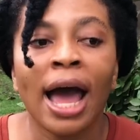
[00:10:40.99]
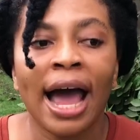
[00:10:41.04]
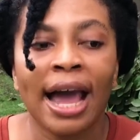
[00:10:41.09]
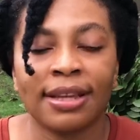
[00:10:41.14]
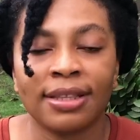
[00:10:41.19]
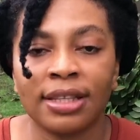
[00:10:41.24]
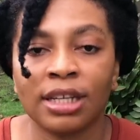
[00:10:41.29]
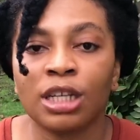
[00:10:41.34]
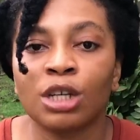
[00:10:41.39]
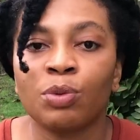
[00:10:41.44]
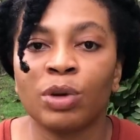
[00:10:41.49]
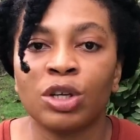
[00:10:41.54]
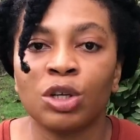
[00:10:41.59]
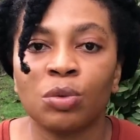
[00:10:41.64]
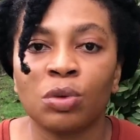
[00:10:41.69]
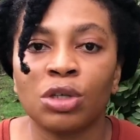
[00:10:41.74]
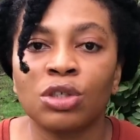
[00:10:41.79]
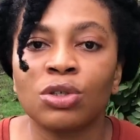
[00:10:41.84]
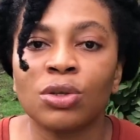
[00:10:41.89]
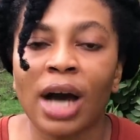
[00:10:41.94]
I think when you
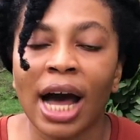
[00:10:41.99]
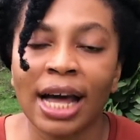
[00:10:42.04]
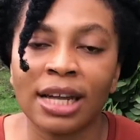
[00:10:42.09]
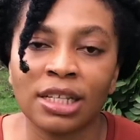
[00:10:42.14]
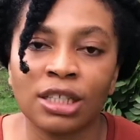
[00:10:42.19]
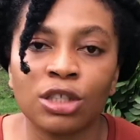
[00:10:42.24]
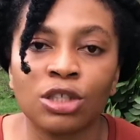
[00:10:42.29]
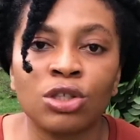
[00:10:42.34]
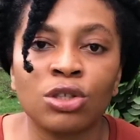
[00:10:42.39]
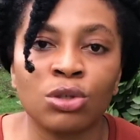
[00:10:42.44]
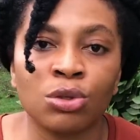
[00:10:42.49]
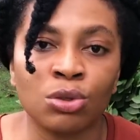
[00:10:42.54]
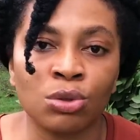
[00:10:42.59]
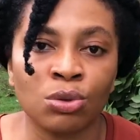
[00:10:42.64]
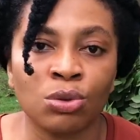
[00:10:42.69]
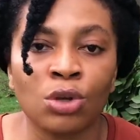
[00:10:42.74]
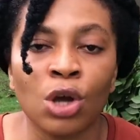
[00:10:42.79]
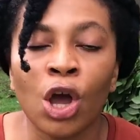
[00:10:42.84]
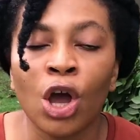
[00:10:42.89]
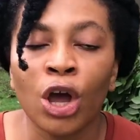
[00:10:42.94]
want to add it
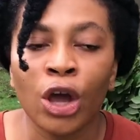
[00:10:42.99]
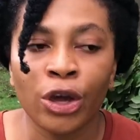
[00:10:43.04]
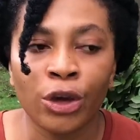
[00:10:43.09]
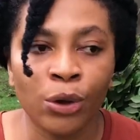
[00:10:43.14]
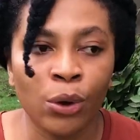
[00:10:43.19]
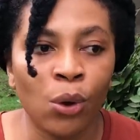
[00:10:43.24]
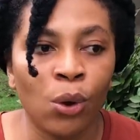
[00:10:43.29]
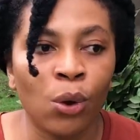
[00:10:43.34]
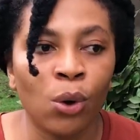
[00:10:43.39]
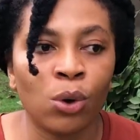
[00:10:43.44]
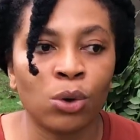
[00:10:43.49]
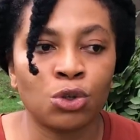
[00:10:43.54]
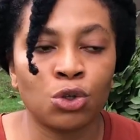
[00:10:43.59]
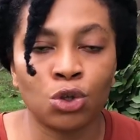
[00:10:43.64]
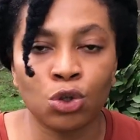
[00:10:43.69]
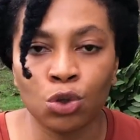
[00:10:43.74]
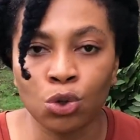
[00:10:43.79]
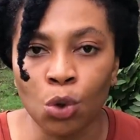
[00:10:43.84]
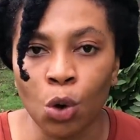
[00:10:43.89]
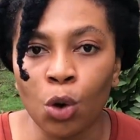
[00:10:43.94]
to your
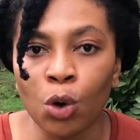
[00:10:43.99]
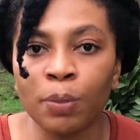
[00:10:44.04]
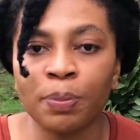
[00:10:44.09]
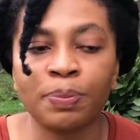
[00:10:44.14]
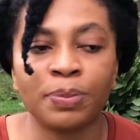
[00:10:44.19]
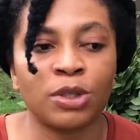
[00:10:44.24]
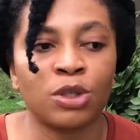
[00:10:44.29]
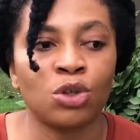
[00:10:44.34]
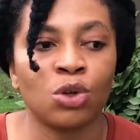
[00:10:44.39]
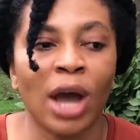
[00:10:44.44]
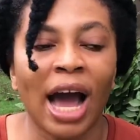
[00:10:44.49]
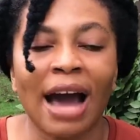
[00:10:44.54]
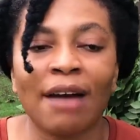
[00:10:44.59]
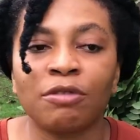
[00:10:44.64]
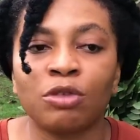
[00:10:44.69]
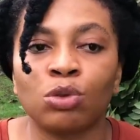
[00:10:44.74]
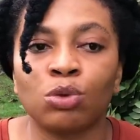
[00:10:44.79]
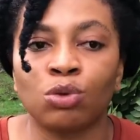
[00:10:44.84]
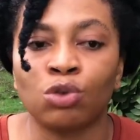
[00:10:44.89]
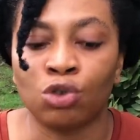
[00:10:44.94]
soaps, you
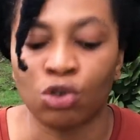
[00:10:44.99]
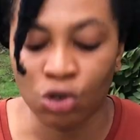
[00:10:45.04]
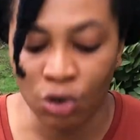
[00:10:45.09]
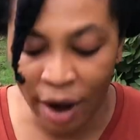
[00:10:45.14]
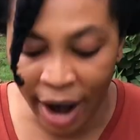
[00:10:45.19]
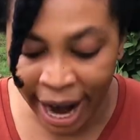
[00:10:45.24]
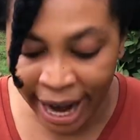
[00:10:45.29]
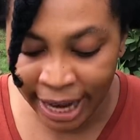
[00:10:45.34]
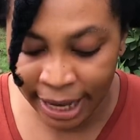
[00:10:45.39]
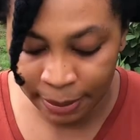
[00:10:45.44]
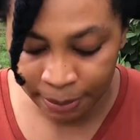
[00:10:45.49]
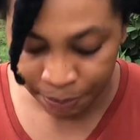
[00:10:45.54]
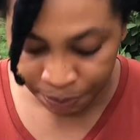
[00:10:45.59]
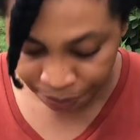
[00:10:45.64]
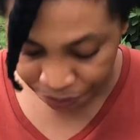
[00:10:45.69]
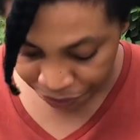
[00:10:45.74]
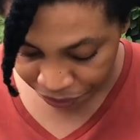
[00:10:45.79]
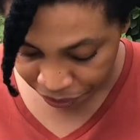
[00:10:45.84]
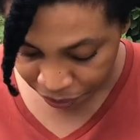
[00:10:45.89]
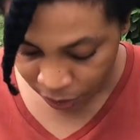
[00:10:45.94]
have to dry
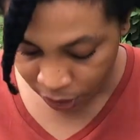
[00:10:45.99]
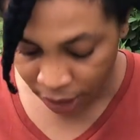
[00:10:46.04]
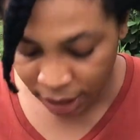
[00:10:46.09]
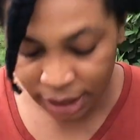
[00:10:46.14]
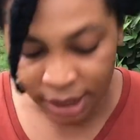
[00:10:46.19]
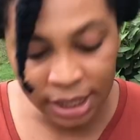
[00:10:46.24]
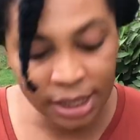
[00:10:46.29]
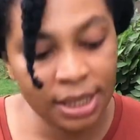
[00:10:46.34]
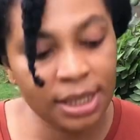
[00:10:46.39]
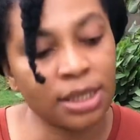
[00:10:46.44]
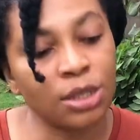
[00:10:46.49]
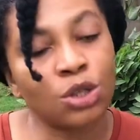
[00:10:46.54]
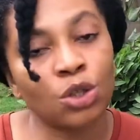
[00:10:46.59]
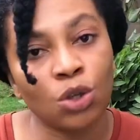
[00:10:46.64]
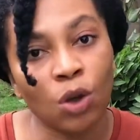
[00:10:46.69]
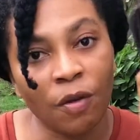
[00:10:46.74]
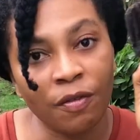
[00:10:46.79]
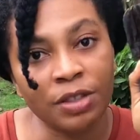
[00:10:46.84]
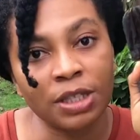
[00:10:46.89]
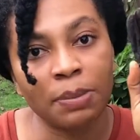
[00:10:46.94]
these
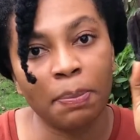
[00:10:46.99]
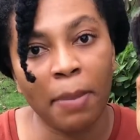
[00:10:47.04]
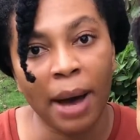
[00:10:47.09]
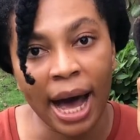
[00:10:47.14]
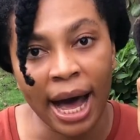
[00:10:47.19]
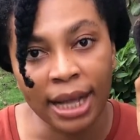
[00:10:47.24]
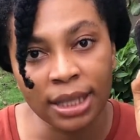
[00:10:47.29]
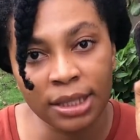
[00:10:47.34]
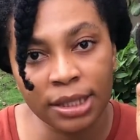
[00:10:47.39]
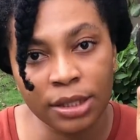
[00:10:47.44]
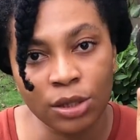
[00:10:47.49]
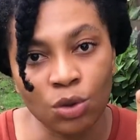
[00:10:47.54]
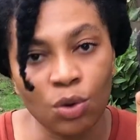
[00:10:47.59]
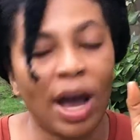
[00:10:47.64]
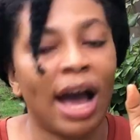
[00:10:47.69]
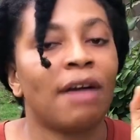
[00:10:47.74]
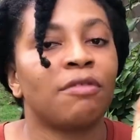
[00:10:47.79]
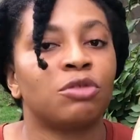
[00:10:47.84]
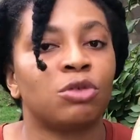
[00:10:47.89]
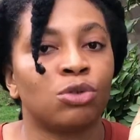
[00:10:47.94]
soft parts, you
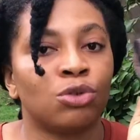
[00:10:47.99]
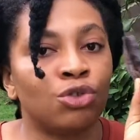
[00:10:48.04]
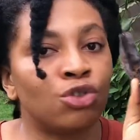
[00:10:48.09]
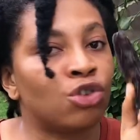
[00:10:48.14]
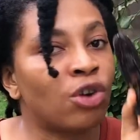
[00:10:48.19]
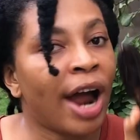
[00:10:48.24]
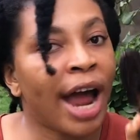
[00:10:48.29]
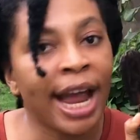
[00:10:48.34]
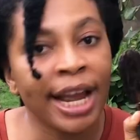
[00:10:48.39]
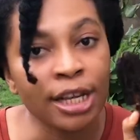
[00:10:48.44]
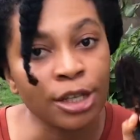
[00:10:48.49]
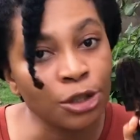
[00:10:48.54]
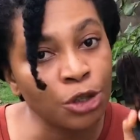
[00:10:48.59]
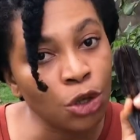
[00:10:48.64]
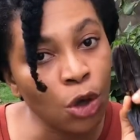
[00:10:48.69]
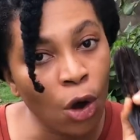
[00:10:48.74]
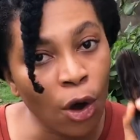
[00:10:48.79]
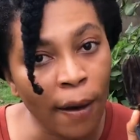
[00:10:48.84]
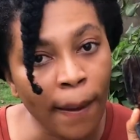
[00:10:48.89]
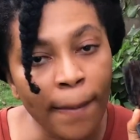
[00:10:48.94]
have to dry it
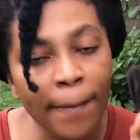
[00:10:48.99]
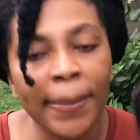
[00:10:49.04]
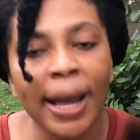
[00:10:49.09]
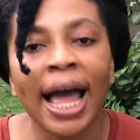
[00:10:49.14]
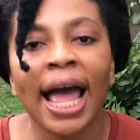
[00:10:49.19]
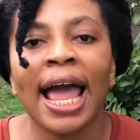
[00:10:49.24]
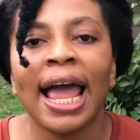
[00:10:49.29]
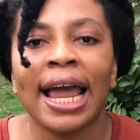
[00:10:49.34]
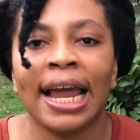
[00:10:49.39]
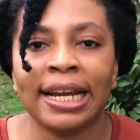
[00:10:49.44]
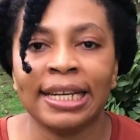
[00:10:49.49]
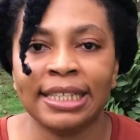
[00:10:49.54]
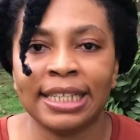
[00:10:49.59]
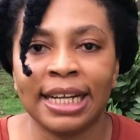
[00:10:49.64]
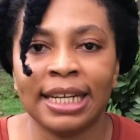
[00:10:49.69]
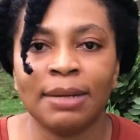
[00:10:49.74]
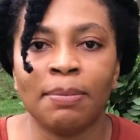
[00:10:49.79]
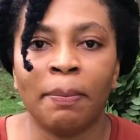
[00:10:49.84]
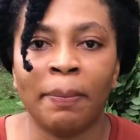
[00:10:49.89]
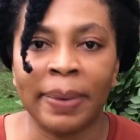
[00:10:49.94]
up and
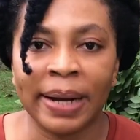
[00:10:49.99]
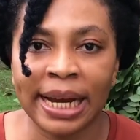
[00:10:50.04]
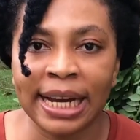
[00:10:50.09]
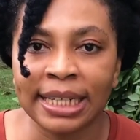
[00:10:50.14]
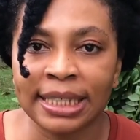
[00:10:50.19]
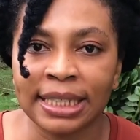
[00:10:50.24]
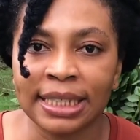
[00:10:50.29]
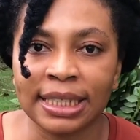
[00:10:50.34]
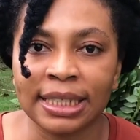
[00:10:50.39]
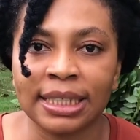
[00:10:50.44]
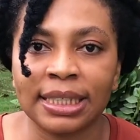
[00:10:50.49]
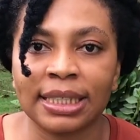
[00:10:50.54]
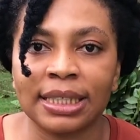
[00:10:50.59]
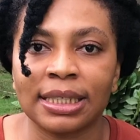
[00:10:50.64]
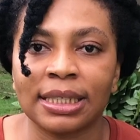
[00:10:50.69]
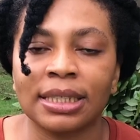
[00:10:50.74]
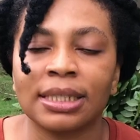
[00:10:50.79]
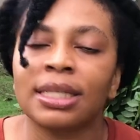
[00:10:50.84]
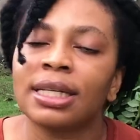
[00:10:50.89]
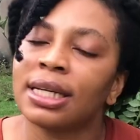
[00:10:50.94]
then blend
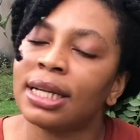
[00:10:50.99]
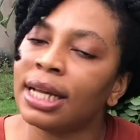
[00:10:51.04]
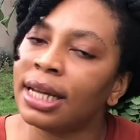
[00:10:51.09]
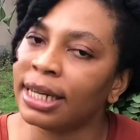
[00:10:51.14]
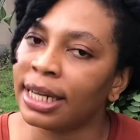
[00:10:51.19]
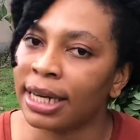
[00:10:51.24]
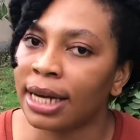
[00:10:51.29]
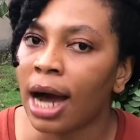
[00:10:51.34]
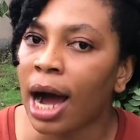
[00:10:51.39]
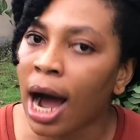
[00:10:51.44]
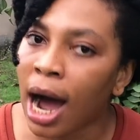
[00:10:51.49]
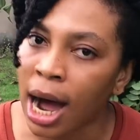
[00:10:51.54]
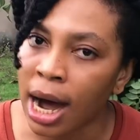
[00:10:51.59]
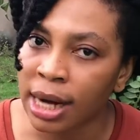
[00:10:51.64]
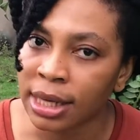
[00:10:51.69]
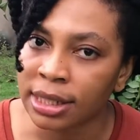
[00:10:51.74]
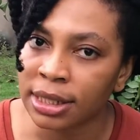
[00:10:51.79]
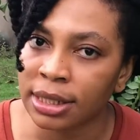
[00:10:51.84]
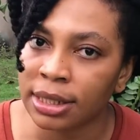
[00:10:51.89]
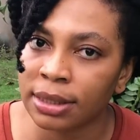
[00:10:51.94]
it, then
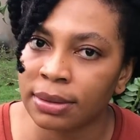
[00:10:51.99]
add